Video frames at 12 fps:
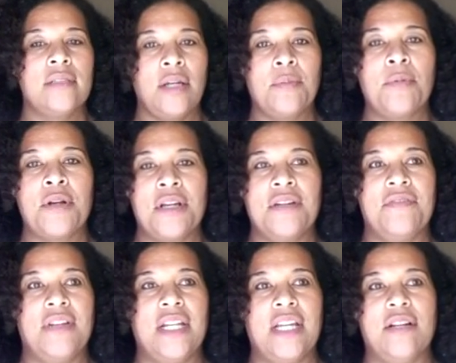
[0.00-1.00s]
they were pretty
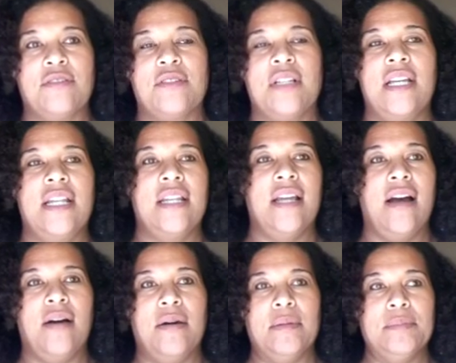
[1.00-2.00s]
good videos,
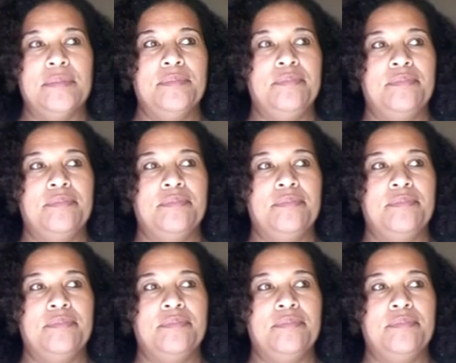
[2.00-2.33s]
and